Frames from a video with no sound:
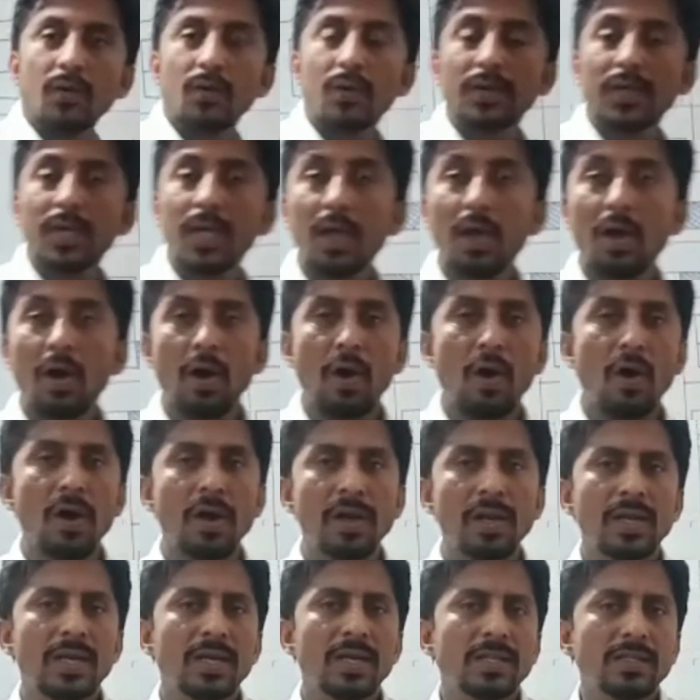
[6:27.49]
Okay, or
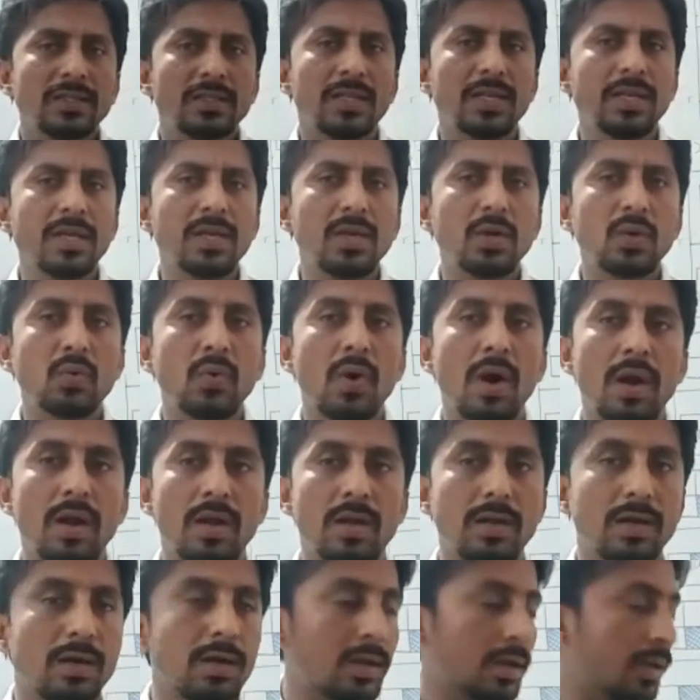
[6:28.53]

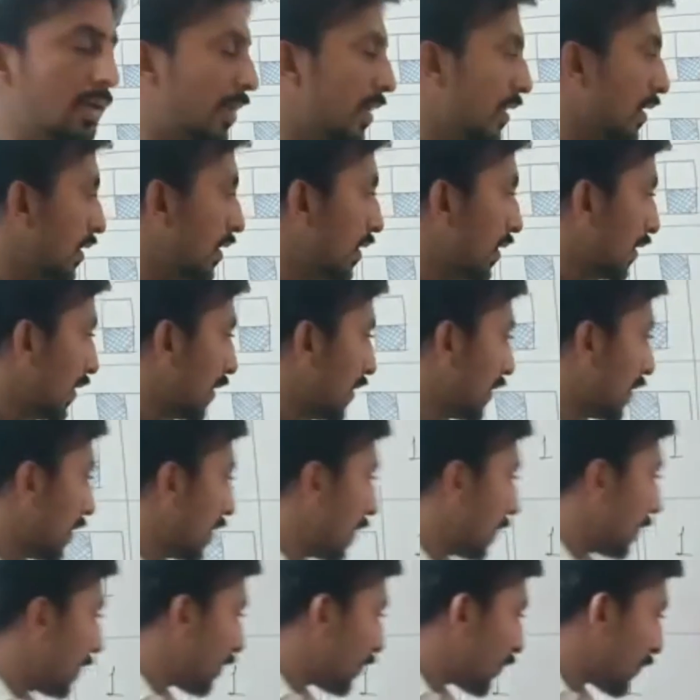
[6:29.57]
3/4.
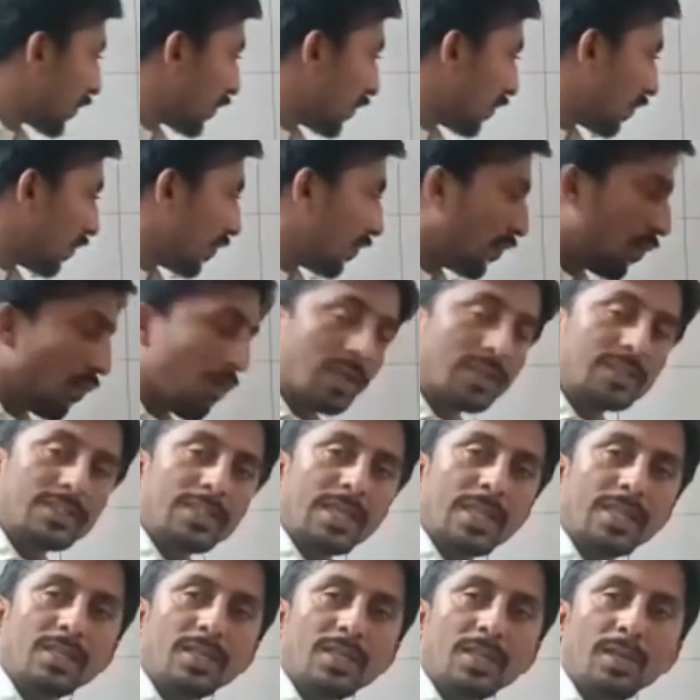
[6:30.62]
Here 4 is
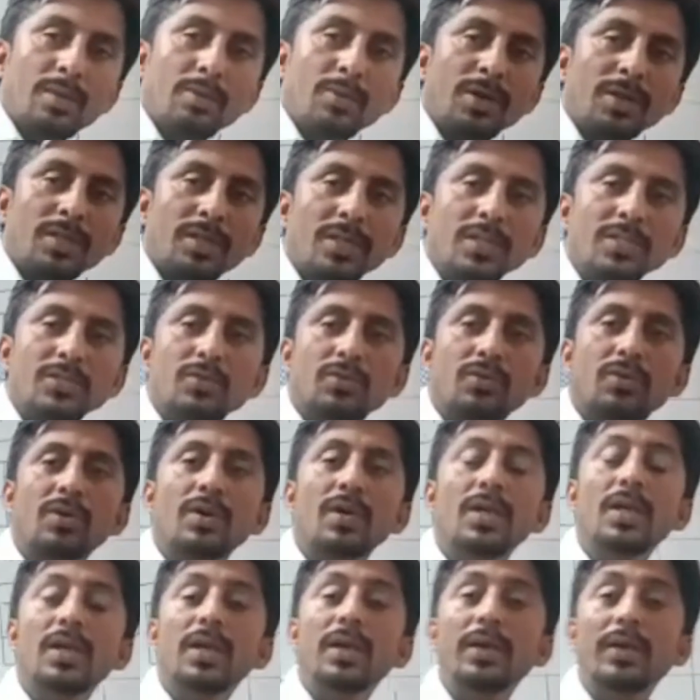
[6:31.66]
there in the denominator, so
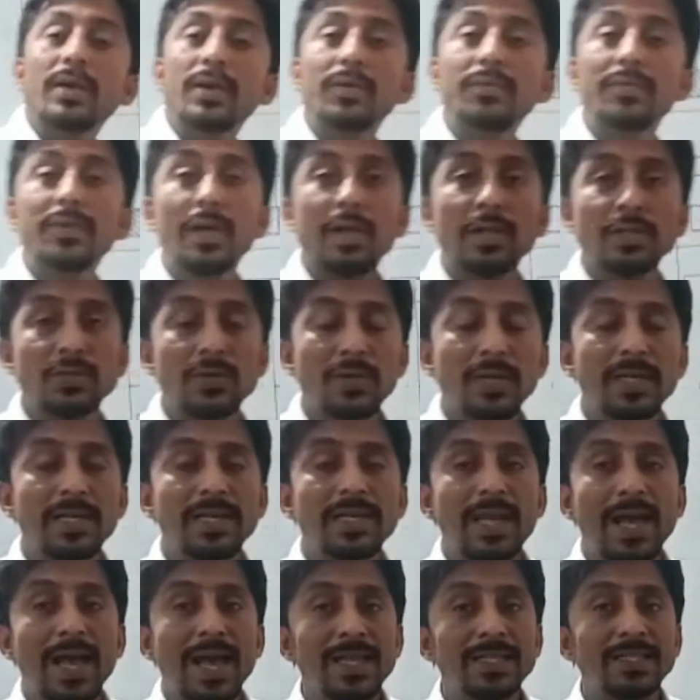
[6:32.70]
we also read
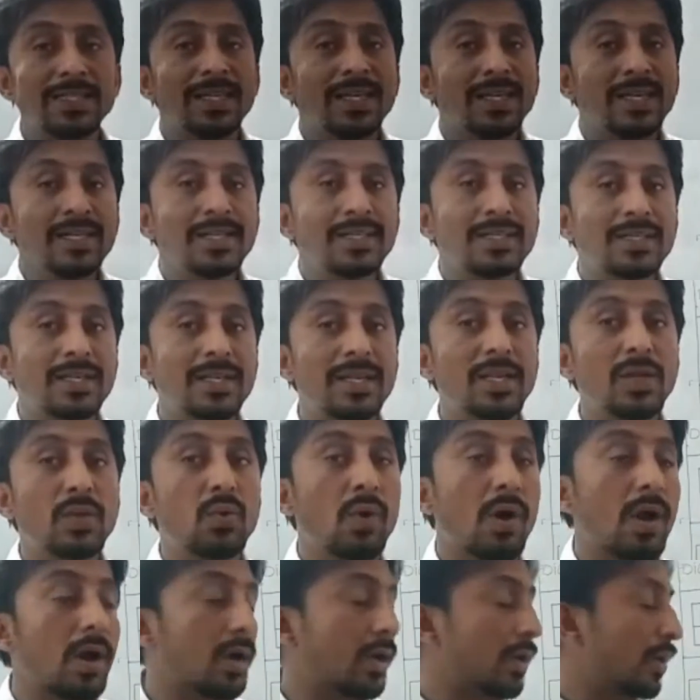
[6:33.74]
it as
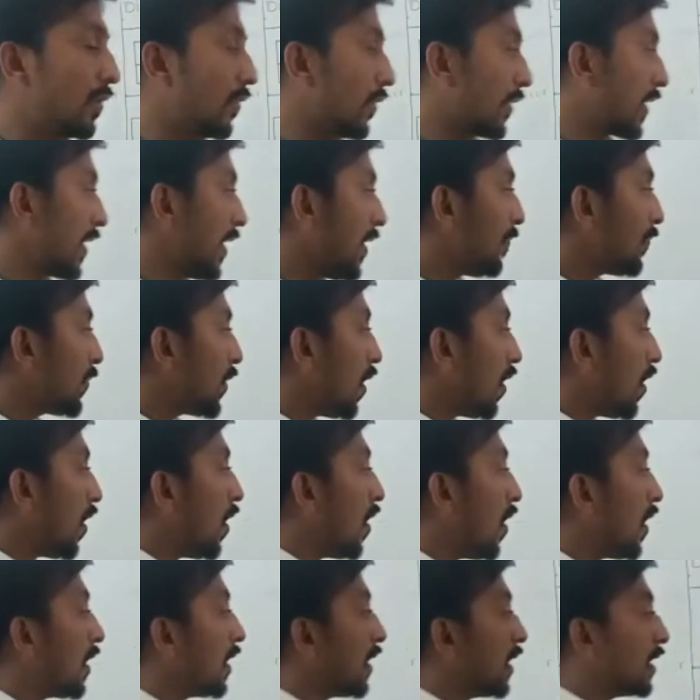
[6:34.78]
3/4. Okay,
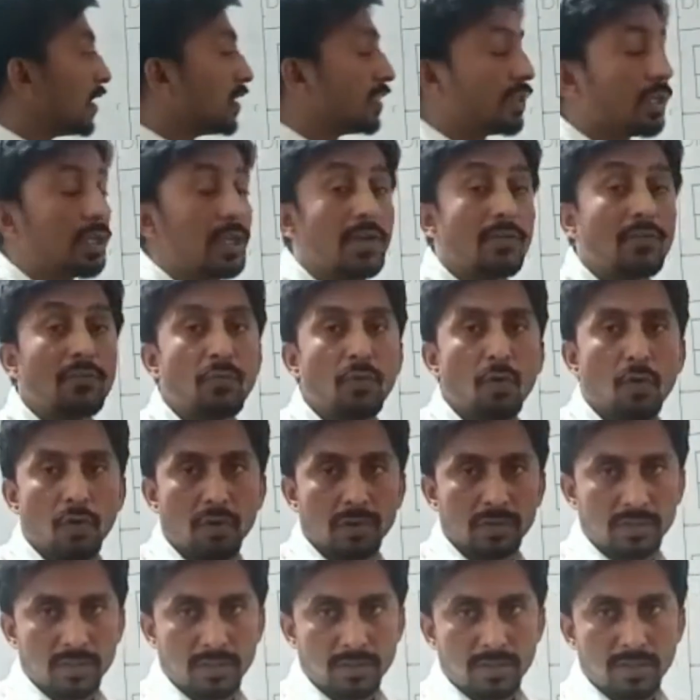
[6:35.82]
or 3/4.